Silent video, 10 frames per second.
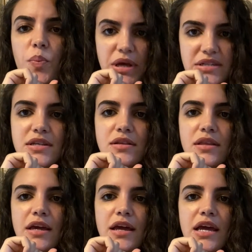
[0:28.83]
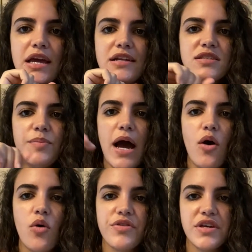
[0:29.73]
basically it's
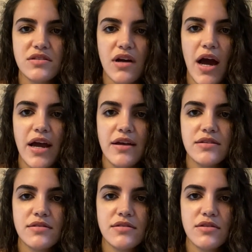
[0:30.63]
about these guys